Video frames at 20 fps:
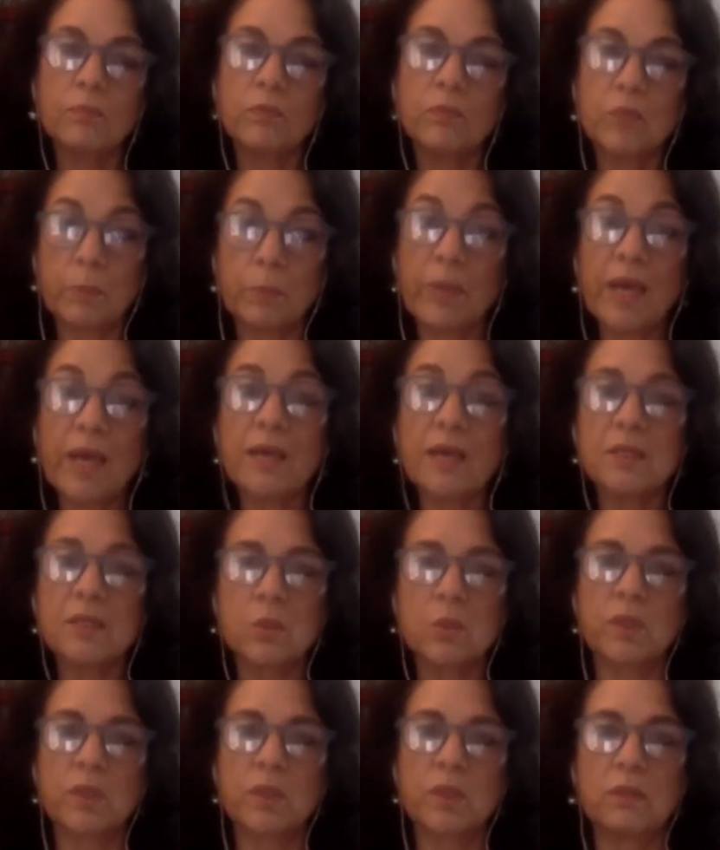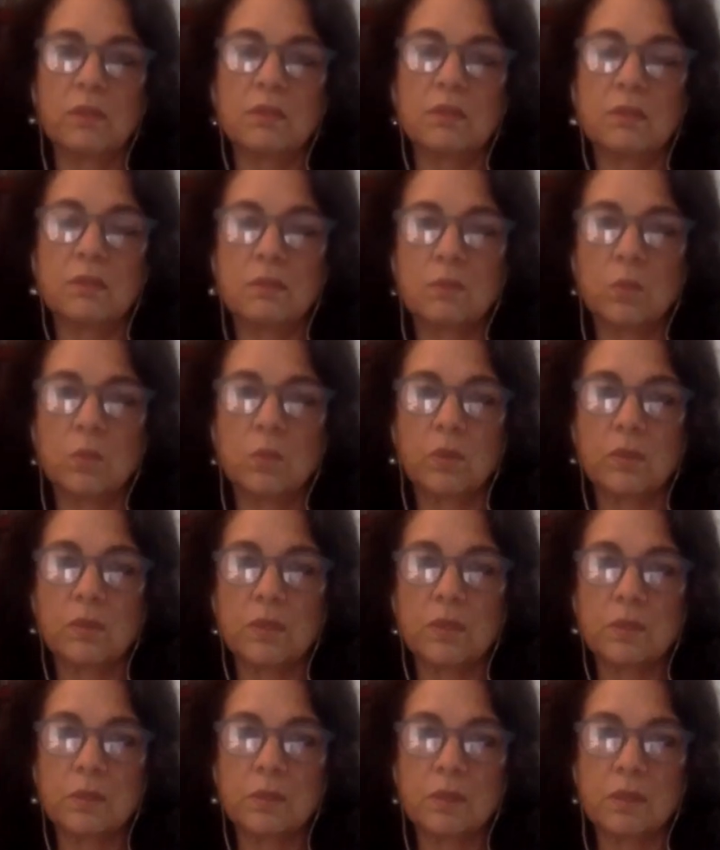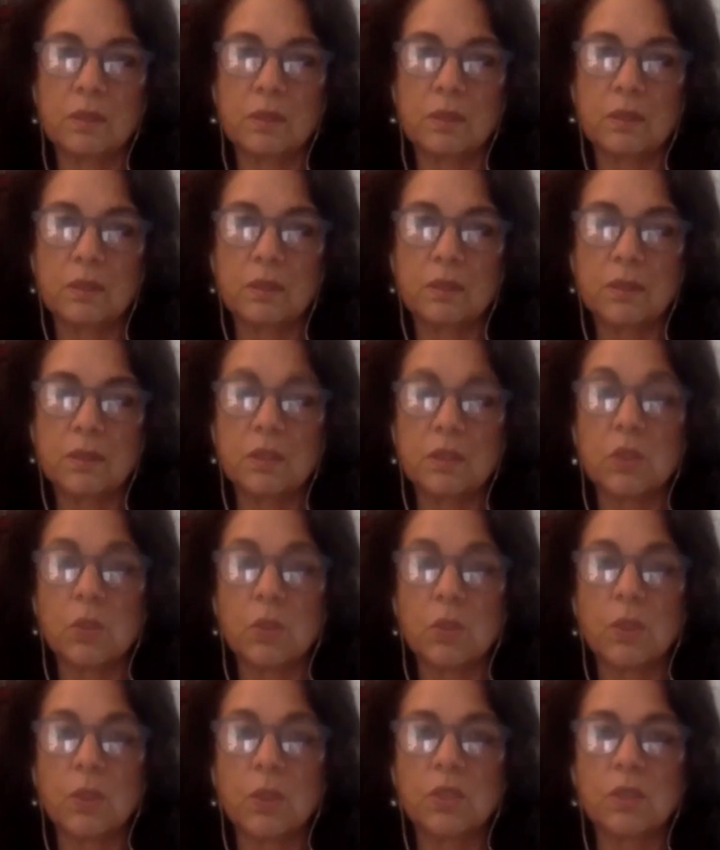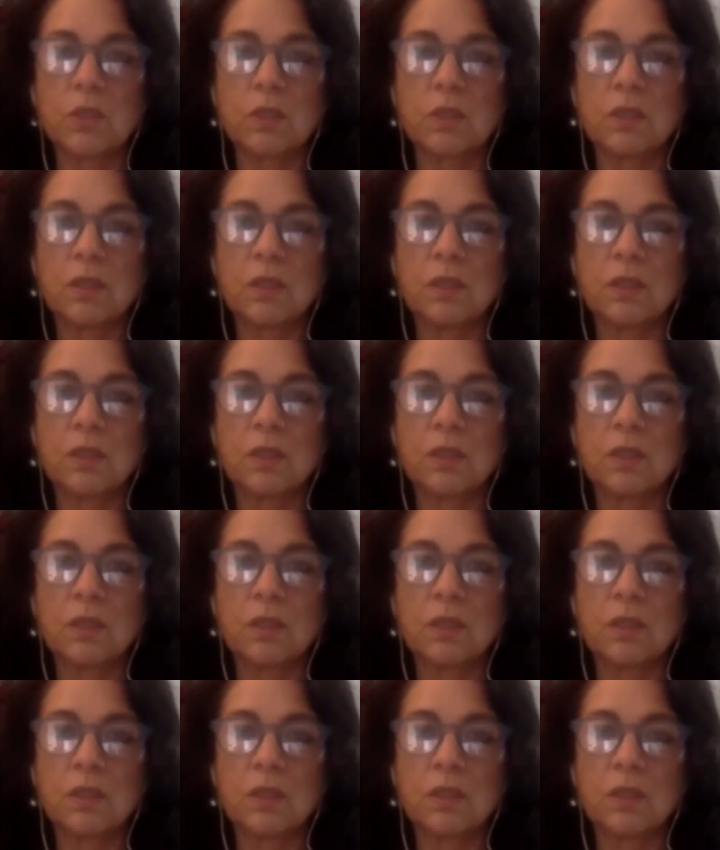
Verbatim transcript: to pass with this with this uh, situation